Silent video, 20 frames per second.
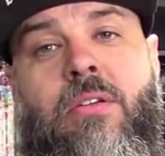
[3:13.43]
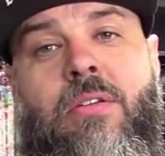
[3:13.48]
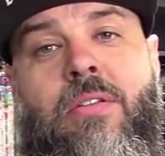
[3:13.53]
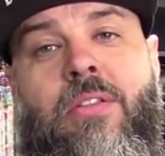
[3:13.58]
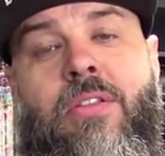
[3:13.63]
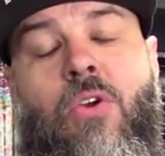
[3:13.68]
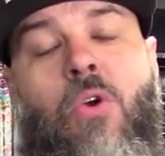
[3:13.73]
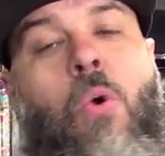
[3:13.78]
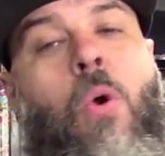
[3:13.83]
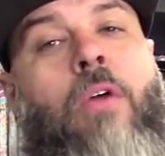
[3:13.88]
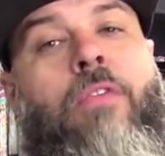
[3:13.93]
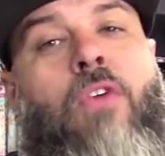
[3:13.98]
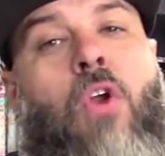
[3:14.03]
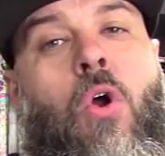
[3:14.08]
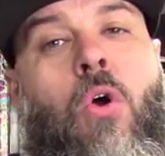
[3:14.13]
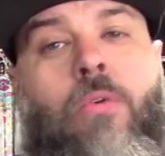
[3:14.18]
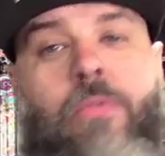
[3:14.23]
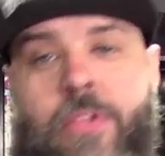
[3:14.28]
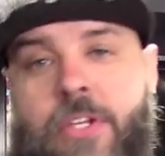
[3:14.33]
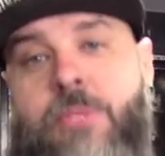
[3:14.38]
whoever
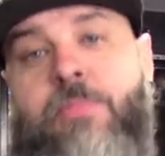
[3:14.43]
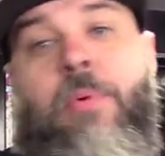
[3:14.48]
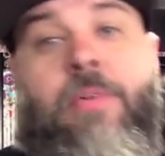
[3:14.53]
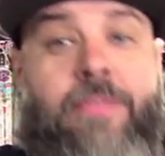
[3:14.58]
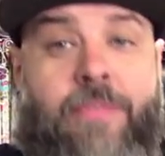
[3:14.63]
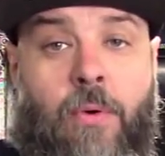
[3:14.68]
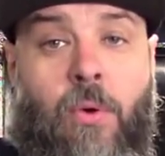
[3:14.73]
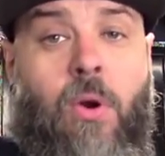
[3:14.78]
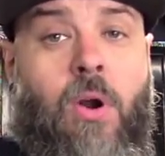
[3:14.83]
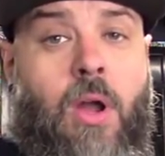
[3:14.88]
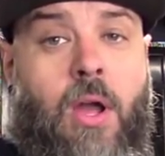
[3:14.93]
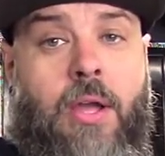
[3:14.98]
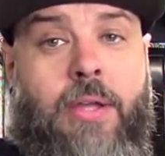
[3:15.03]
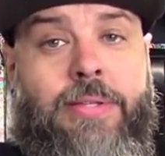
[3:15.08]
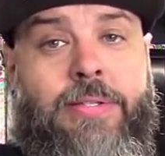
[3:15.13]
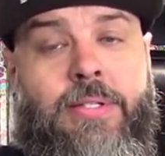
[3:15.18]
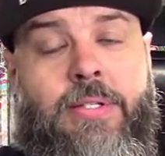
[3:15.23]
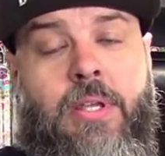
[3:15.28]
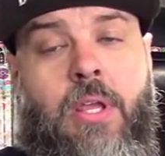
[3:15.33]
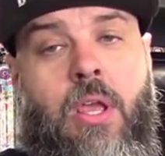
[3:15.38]
owned this before
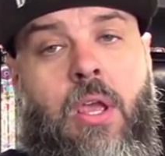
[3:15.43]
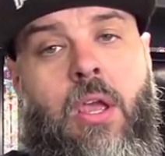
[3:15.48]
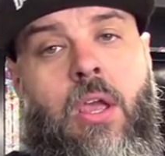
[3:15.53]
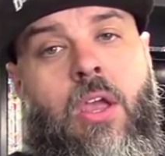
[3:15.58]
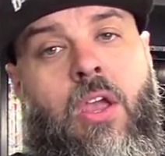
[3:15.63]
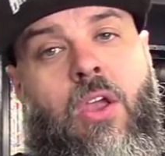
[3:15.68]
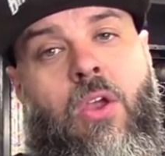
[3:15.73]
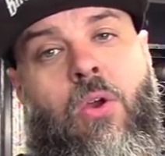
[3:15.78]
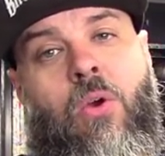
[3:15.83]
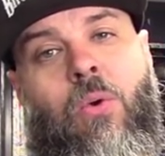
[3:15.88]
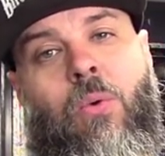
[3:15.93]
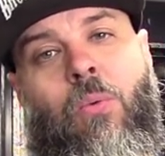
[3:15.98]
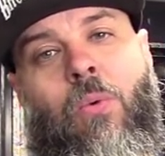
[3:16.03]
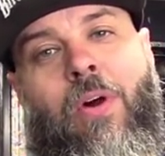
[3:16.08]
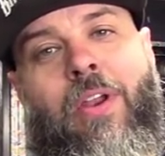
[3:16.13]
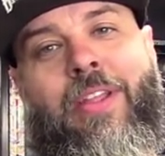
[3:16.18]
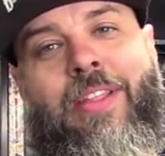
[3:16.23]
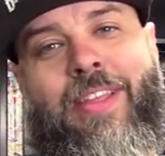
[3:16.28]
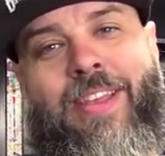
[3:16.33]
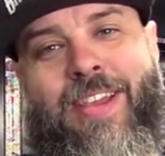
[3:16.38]
us,
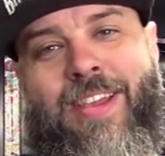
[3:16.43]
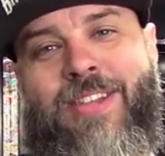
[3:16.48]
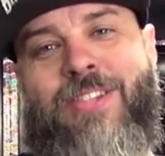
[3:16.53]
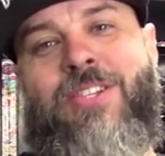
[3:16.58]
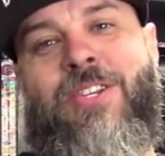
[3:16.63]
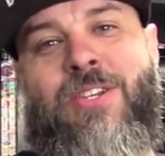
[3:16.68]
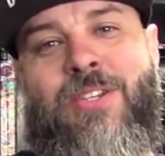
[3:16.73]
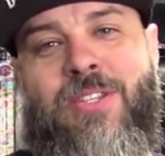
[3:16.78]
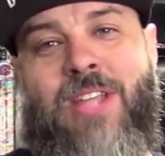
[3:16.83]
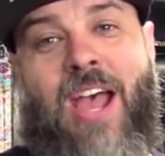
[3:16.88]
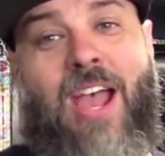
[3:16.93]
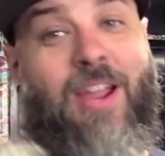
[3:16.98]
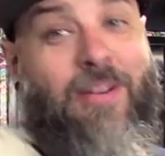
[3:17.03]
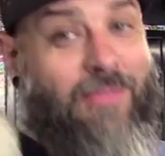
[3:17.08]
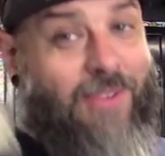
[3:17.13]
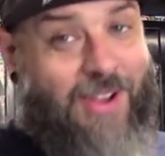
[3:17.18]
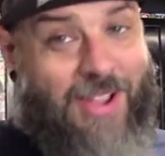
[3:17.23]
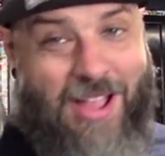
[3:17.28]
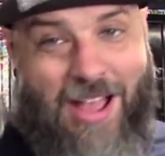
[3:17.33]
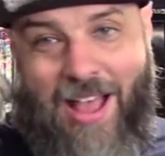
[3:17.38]
one of the issues, I had
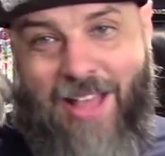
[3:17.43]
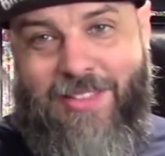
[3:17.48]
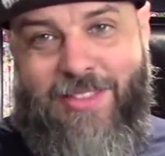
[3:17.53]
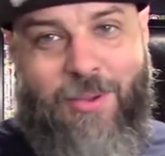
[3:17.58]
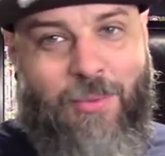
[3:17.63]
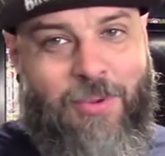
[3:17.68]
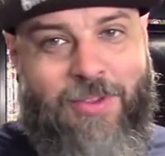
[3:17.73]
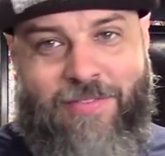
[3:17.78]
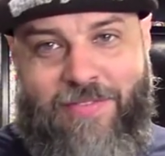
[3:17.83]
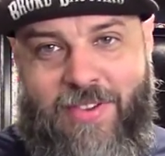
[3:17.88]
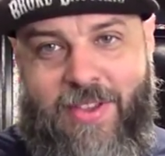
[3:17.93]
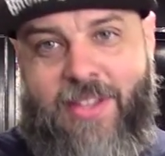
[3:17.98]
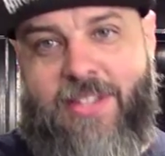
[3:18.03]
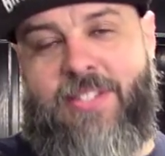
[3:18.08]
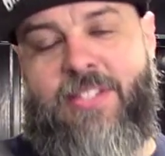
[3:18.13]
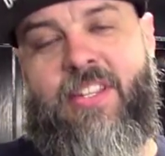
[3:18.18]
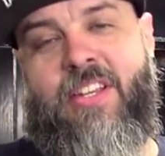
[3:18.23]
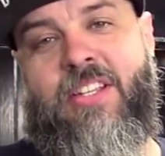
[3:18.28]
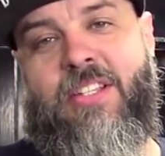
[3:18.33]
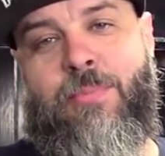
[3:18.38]
forgot that we
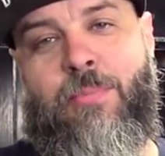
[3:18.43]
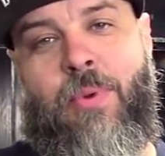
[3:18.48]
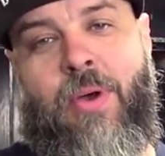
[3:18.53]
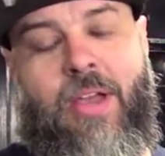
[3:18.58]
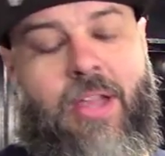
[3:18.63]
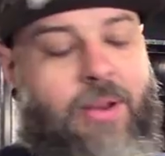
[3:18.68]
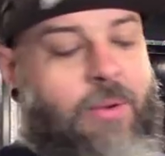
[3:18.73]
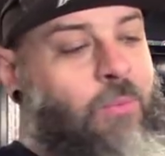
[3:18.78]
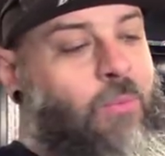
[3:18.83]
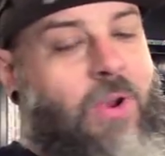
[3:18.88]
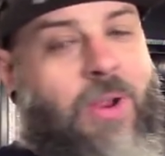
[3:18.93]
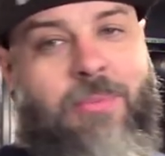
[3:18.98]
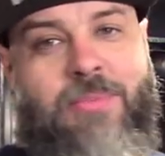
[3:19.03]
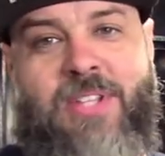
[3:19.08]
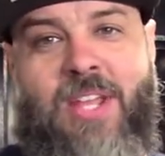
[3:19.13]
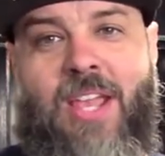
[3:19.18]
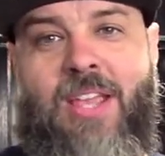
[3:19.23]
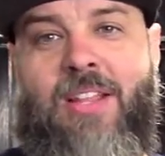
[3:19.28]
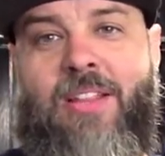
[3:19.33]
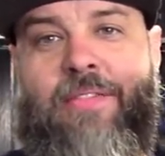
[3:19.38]
fixed this, but when I'm
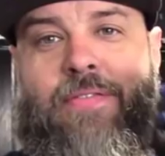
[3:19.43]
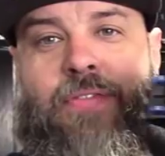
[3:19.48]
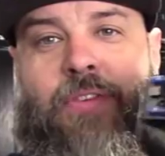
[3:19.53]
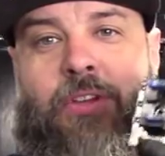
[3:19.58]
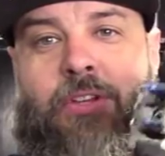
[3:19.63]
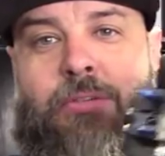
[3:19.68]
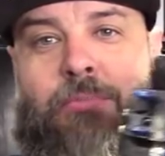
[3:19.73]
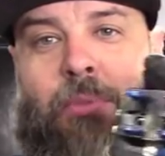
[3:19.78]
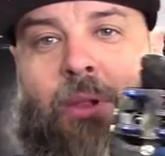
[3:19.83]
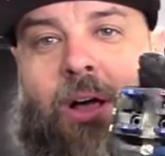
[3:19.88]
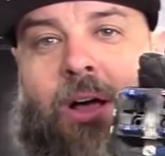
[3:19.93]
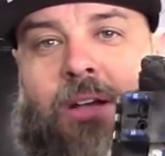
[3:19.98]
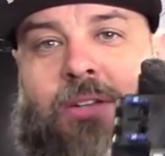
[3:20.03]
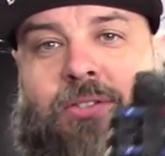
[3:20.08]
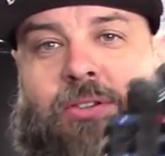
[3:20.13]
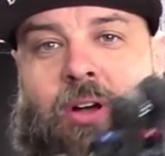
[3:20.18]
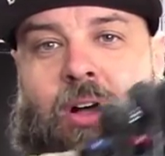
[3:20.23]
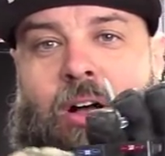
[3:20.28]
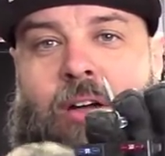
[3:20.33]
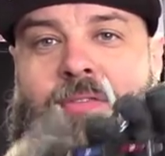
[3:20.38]
taking the fuse
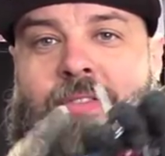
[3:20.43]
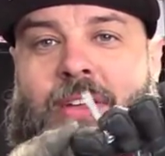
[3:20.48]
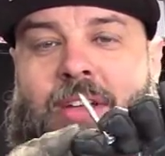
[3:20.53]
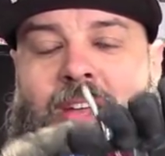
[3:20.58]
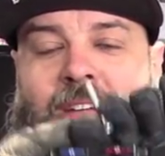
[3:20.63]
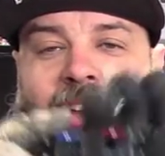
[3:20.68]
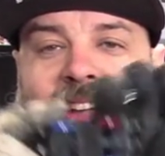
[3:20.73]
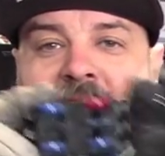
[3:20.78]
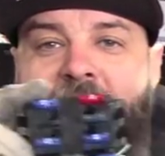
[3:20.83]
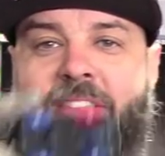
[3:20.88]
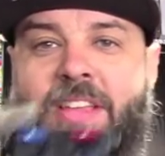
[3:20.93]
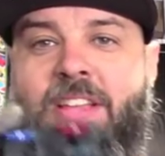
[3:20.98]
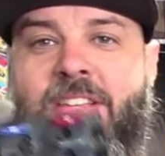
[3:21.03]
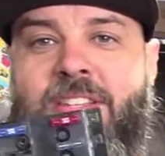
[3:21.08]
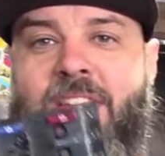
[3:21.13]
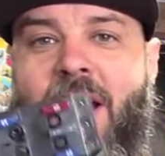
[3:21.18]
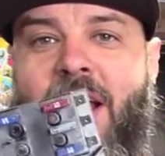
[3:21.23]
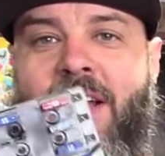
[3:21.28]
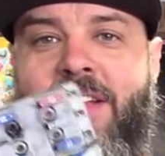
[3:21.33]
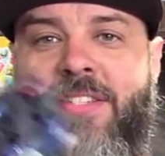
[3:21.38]
blocks off, these
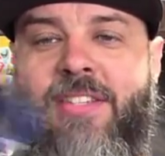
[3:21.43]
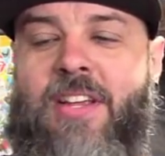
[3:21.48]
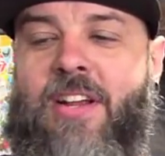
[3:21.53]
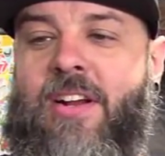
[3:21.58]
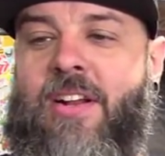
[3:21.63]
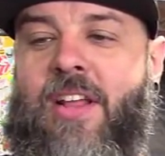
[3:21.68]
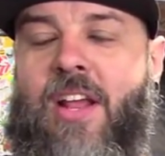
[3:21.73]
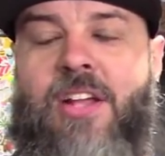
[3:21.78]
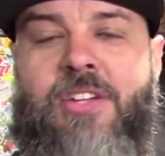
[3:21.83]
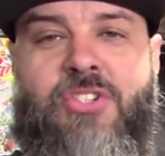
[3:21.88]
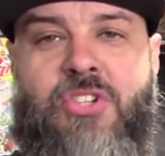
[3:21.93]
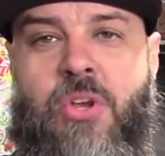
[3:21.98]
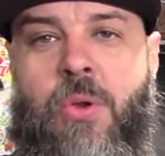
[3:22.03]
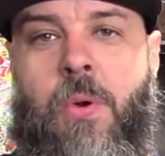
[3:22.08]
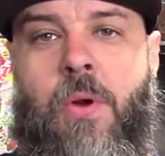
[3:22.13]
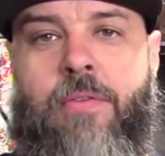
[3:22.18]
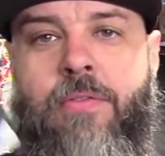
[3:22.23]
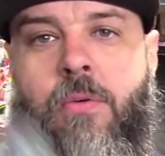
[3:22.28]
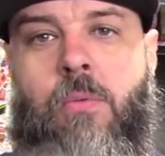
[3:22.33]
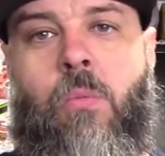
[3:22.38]
guys here, there are
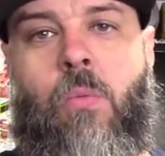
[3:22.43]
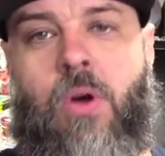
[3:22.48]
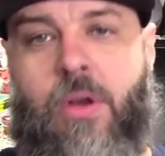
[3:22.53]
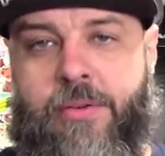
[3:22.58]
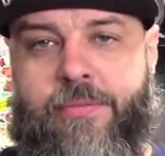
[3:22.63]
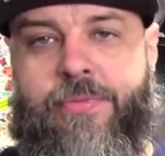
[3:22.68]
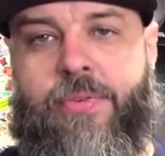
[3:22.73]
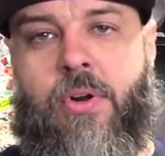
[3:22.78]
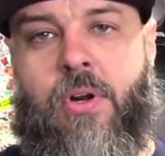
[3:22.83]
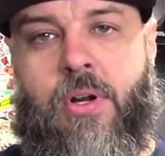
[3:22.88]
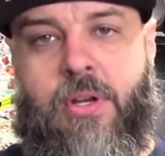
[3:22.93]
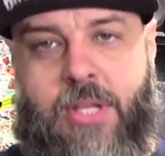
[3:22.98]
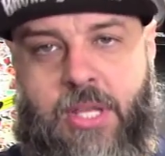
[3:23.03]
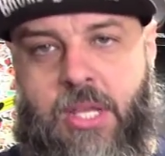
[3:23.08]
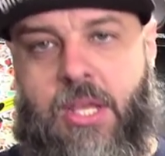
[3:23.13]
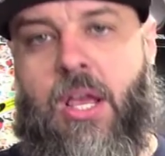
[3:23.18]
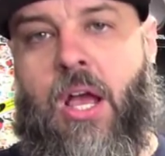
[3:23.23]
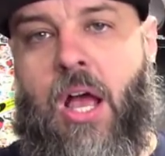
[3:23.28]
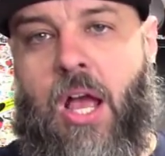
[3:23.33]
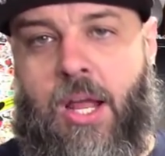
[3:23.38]
two of them, one for
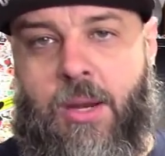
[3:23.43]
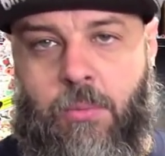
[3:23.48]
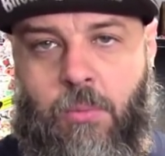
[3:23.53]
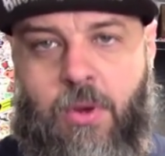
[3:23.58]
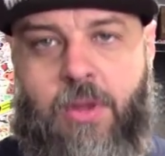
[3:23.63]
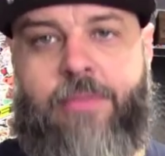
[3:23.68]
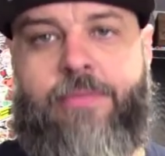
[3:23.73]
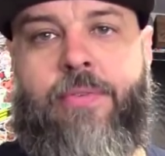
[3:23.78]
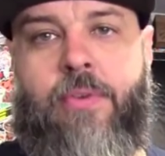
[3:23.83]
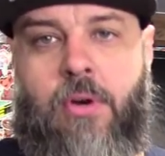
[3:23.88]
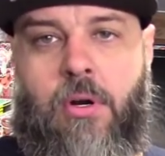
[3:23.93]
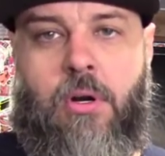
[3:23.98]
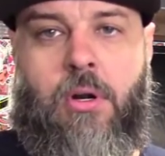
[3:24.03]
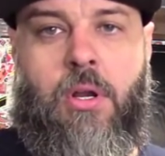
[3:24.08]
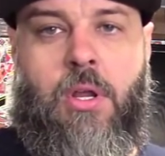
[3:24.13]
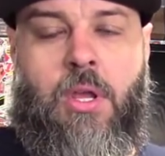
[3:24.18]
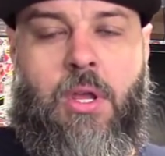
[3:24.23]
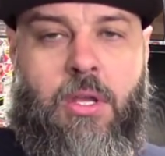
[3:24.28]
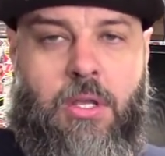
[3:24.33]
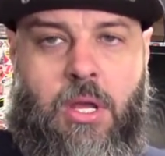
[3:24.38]
key hot, one
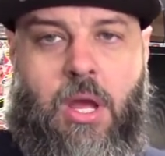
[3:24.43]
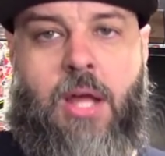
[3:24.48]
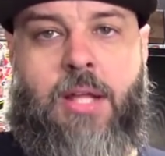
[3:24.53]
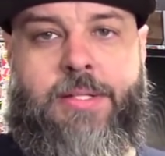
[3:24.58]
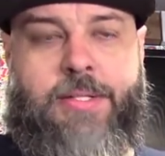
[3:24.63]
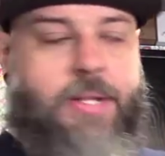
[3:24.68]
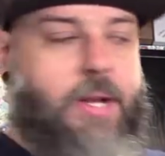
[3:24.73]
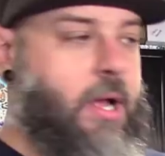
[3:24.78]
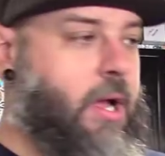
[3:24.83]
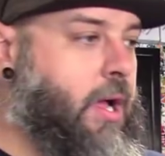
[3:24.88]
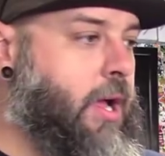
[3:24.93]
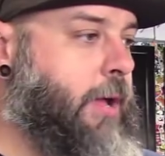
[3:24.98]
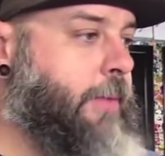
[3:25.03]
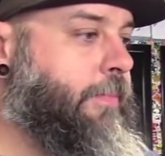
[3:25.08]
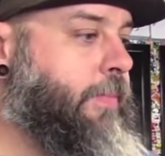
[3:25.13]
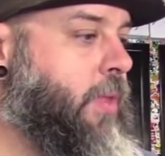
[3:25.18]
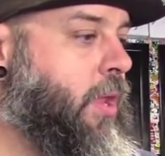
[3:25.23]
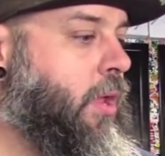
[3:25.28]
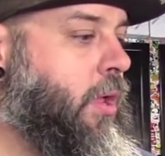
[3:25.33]
for constant hot,